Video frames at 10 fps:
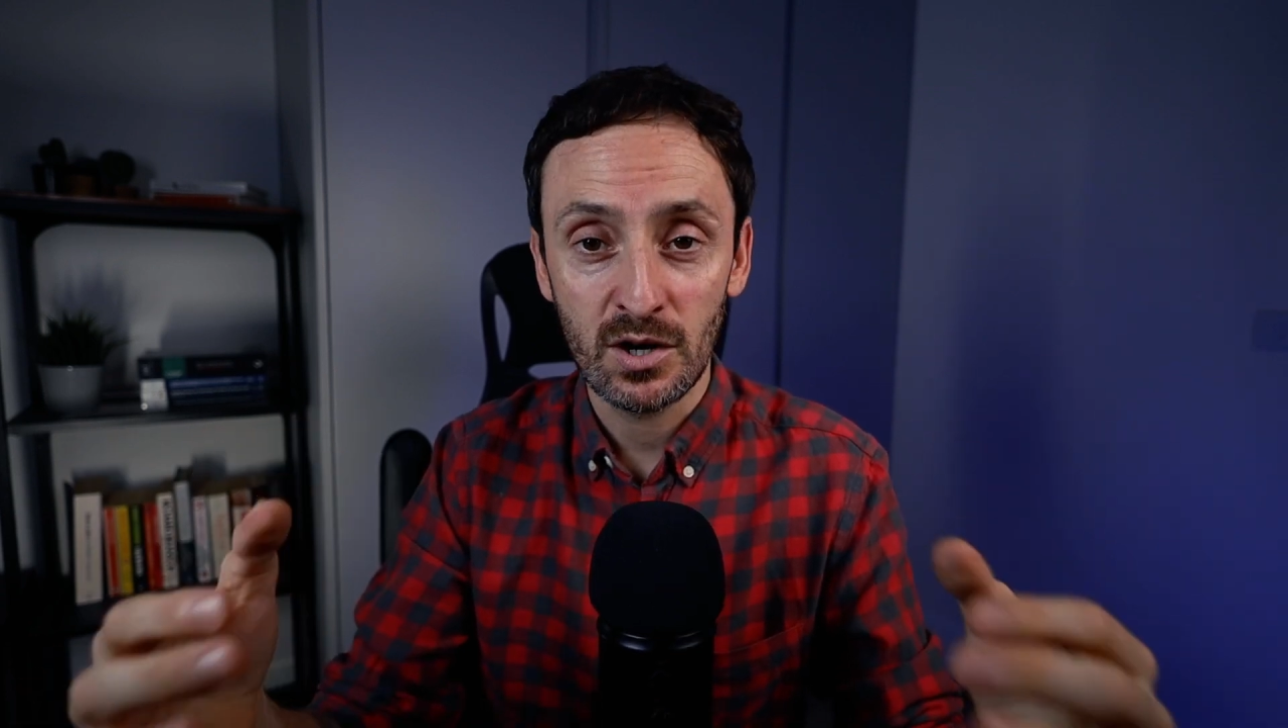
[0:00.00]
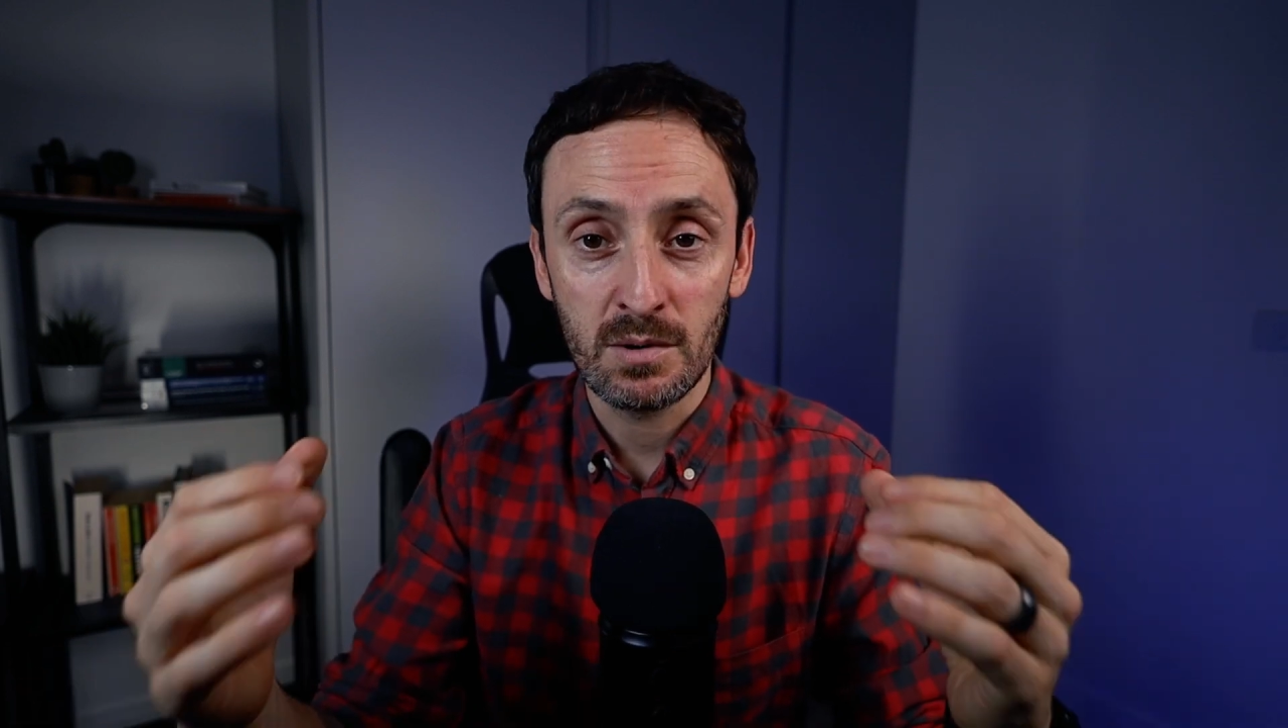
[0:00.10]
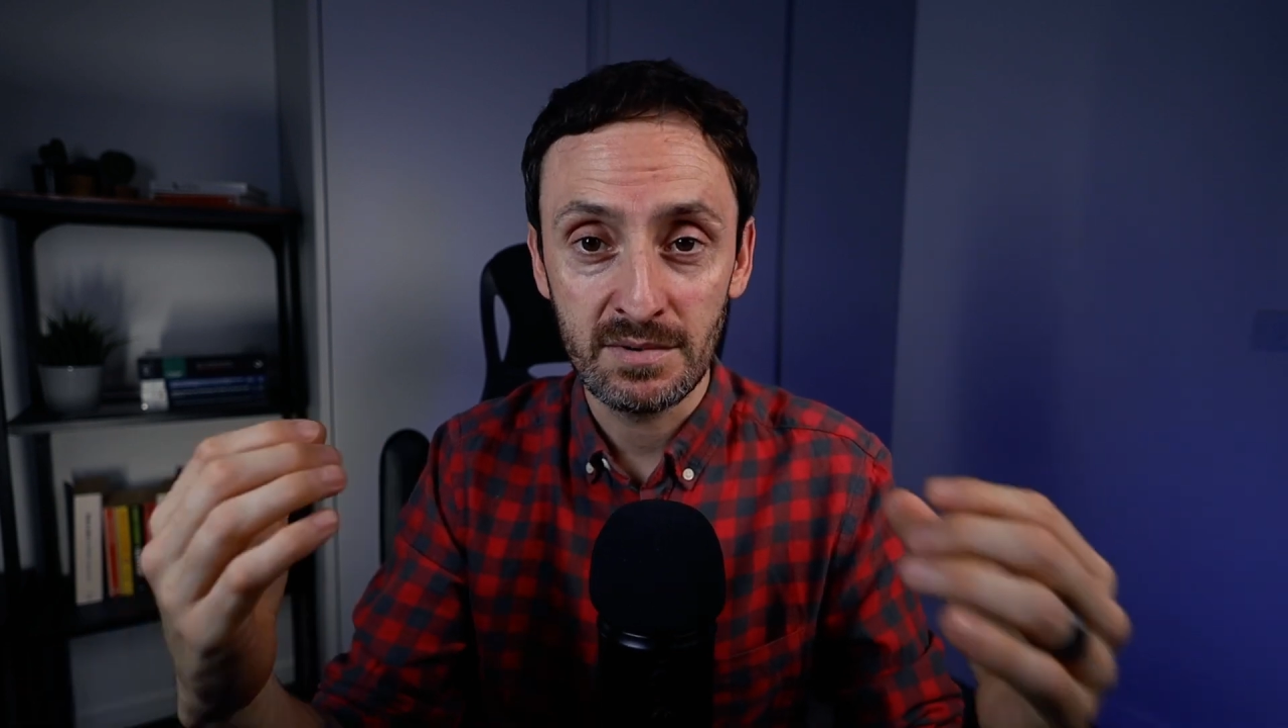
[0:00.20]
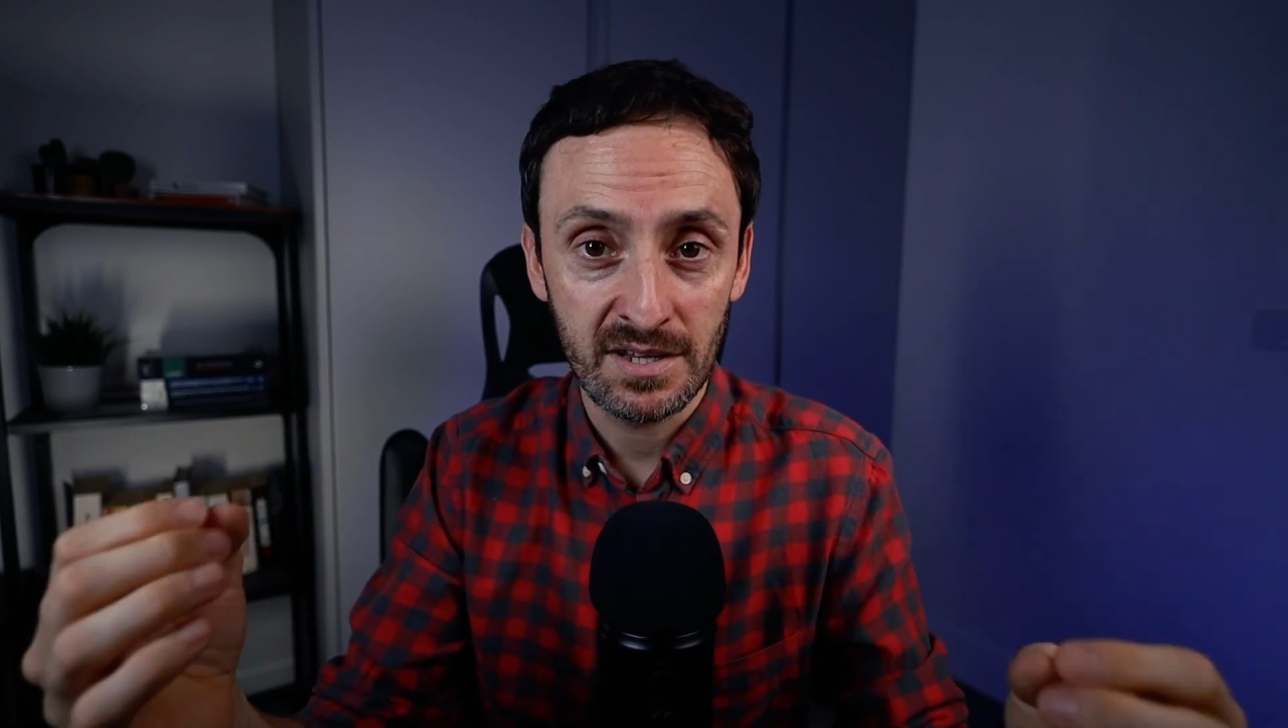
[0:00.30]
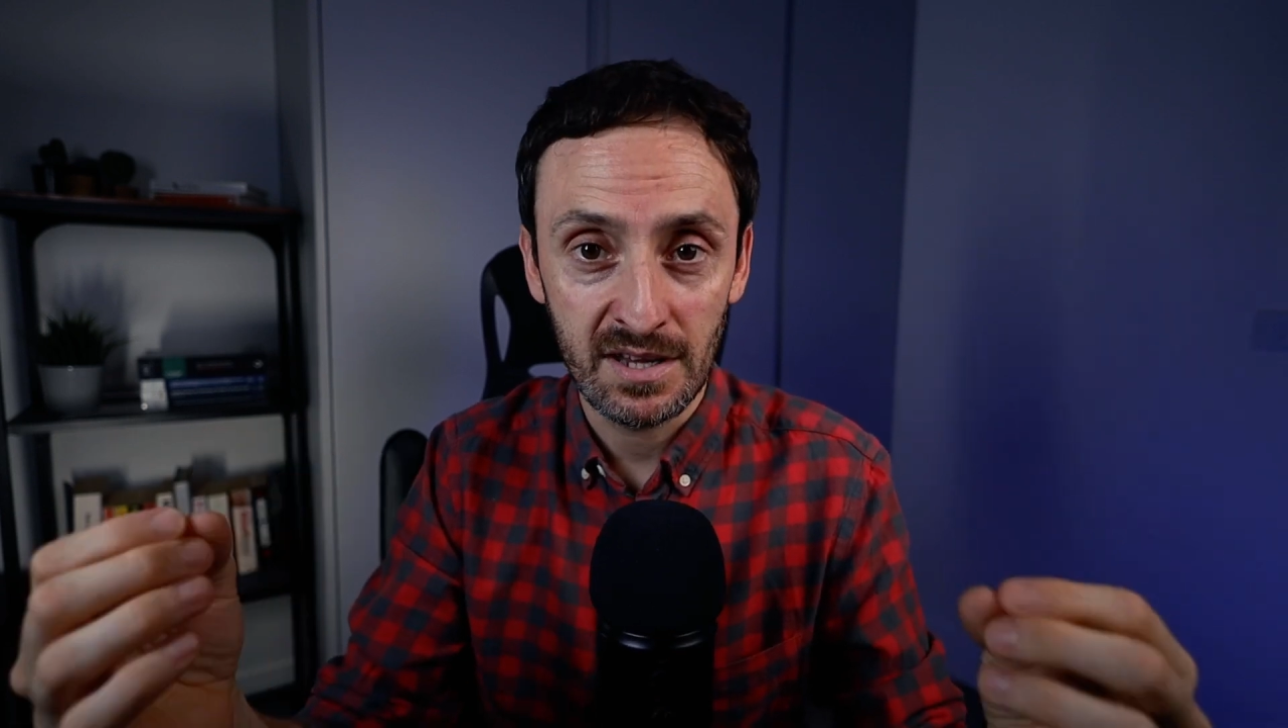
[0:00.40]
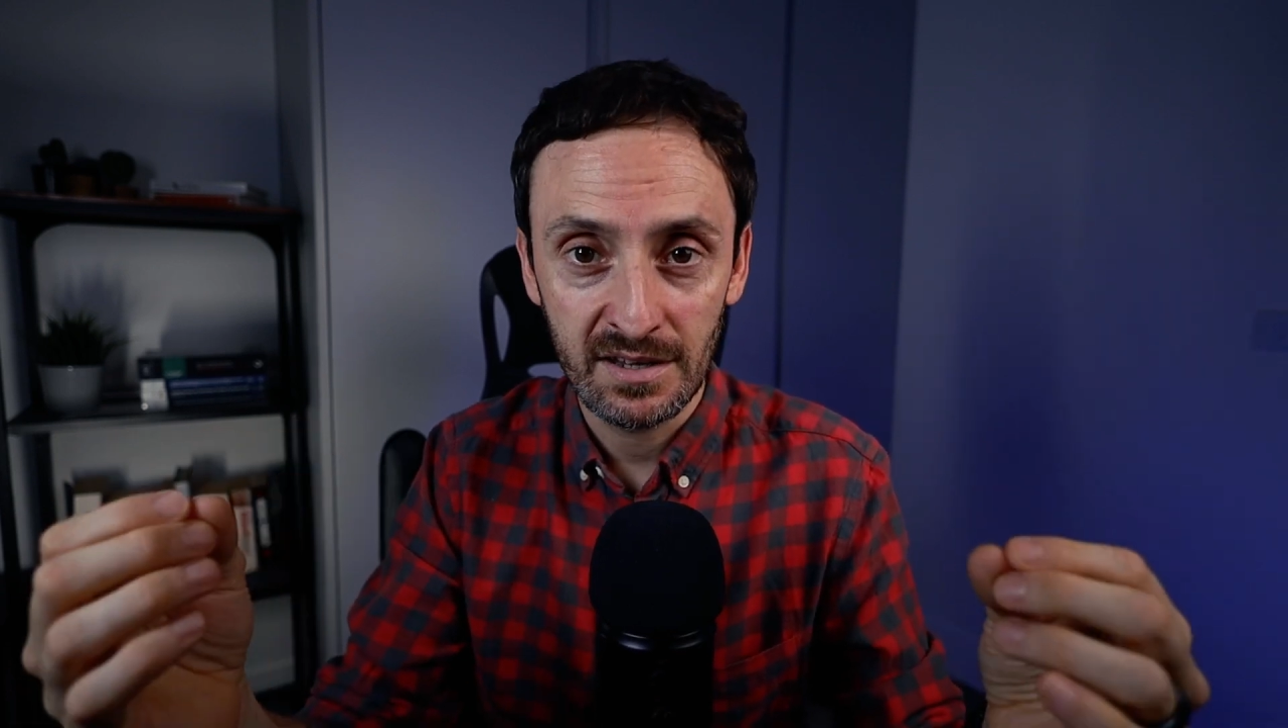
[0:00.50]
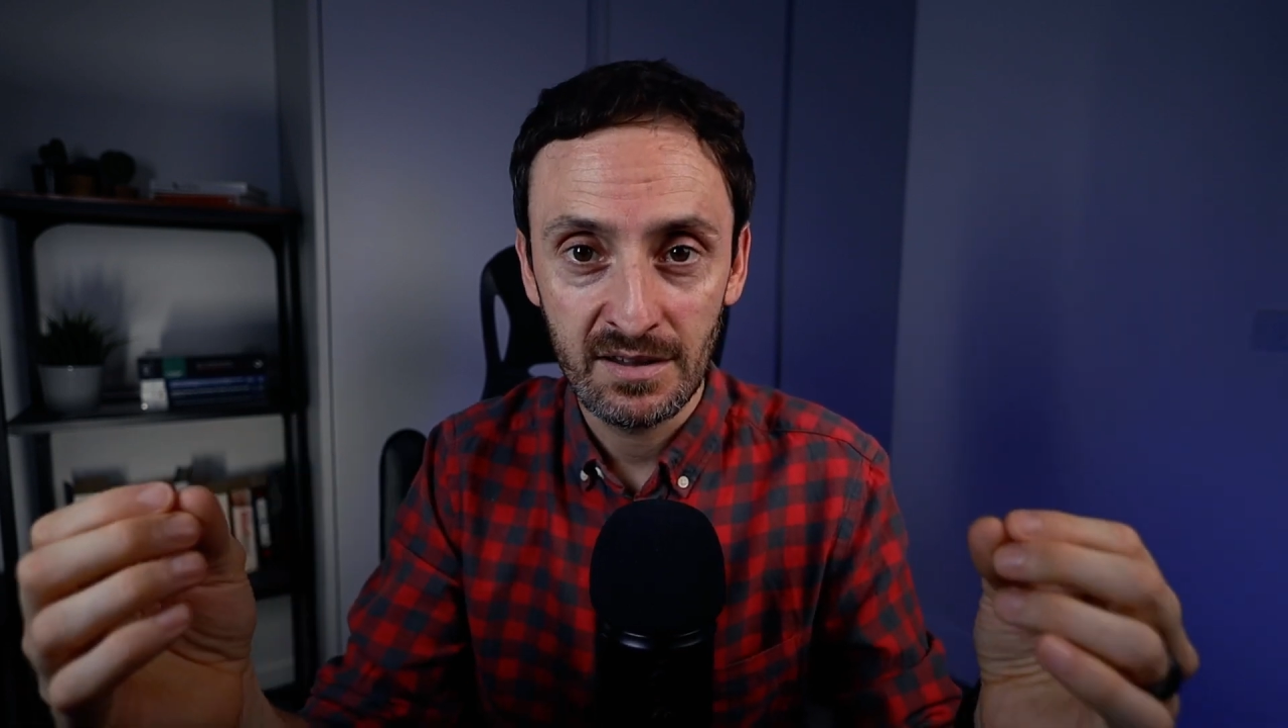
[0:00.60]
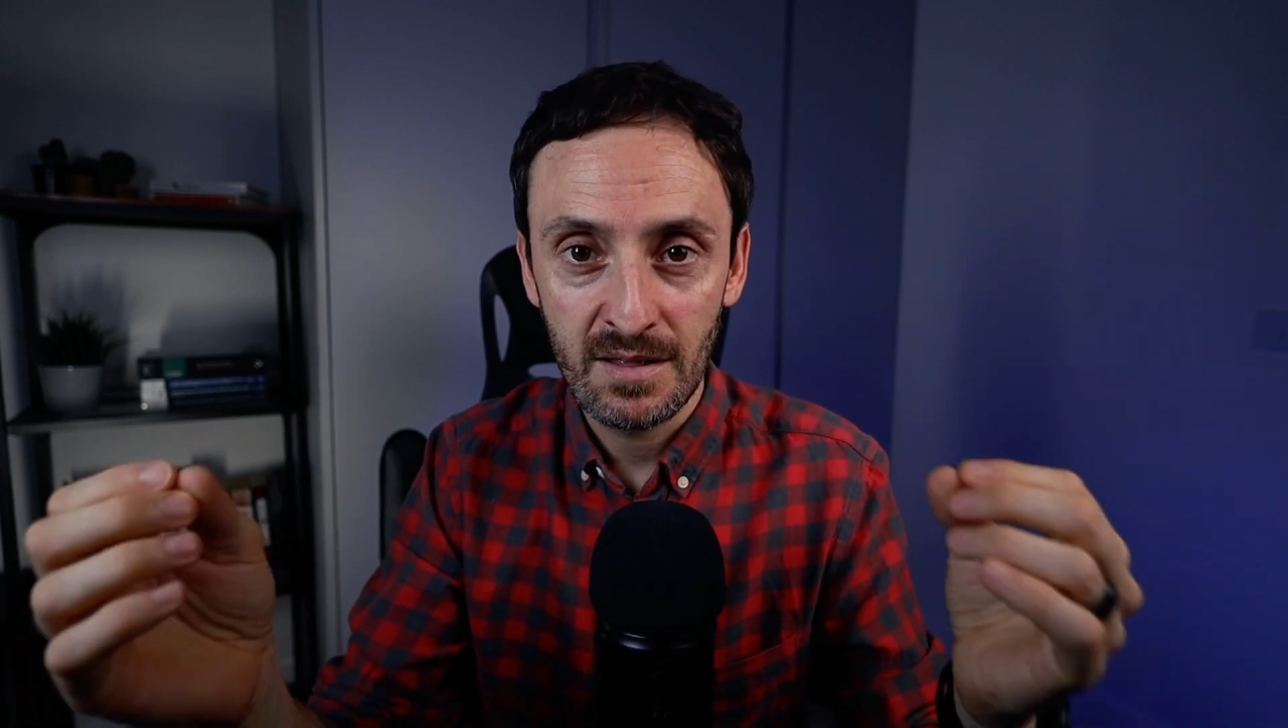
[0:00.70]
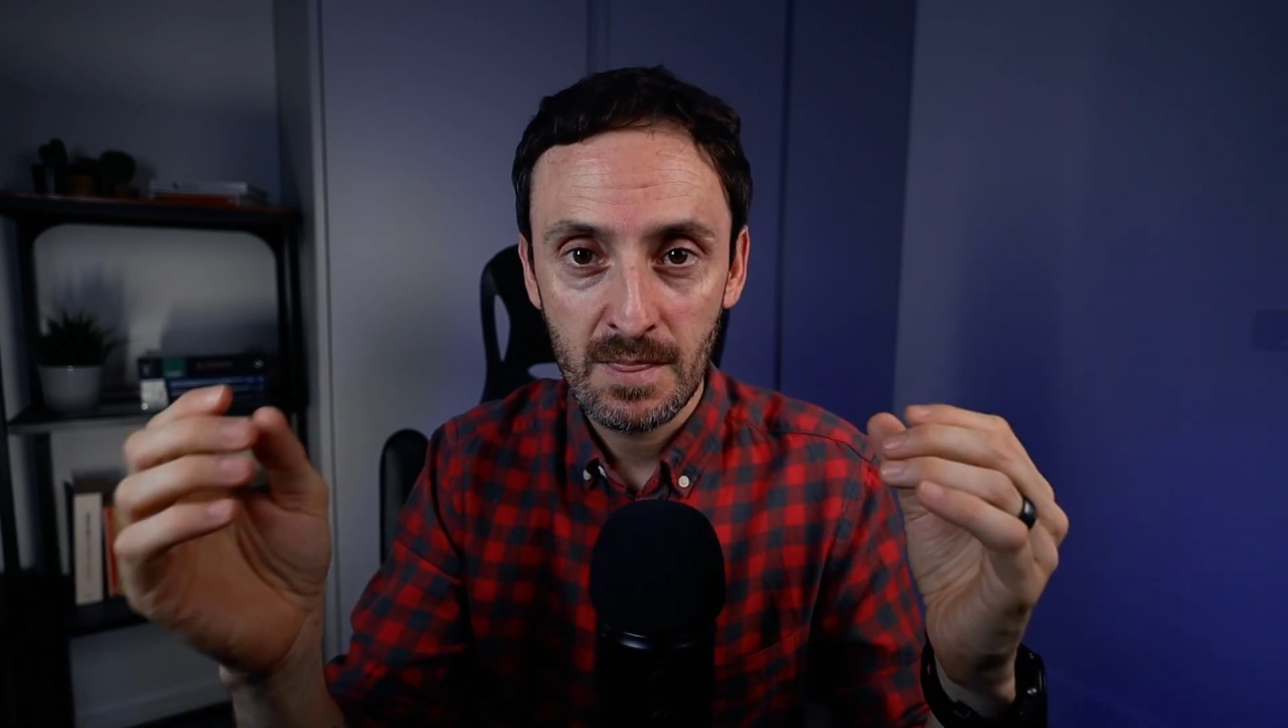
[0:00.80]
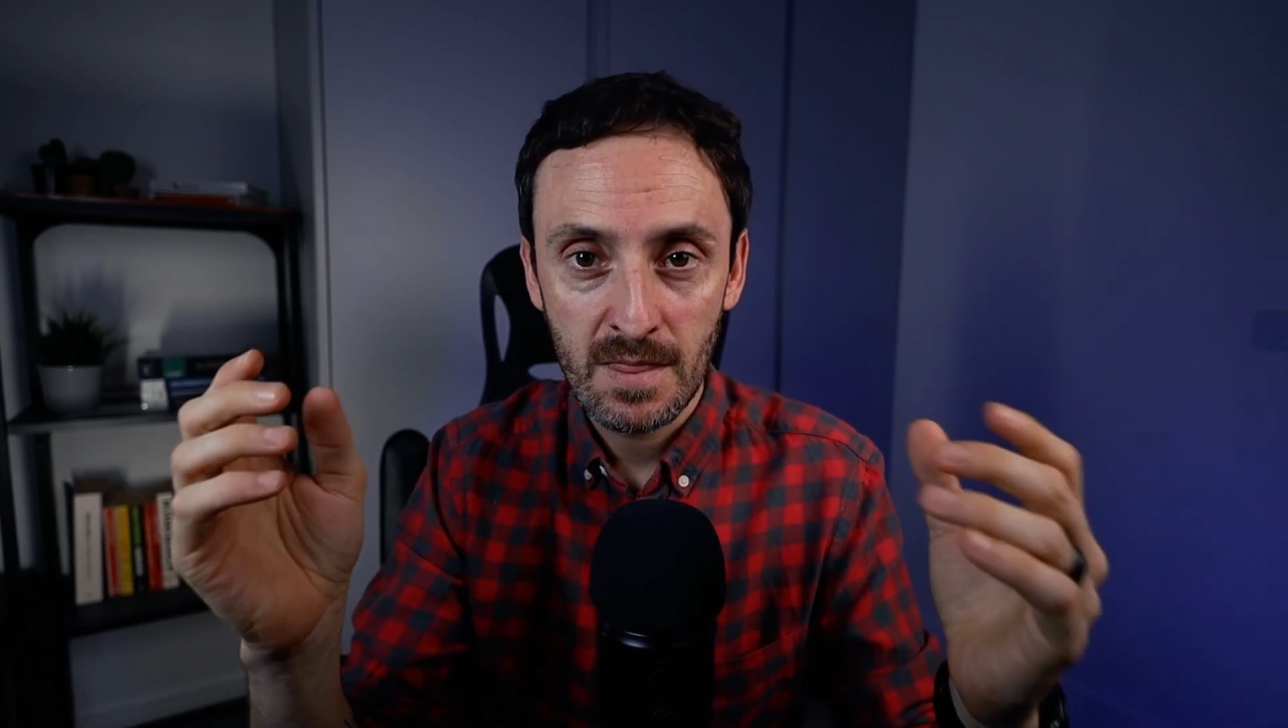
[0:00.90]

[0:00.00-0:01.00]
normally take,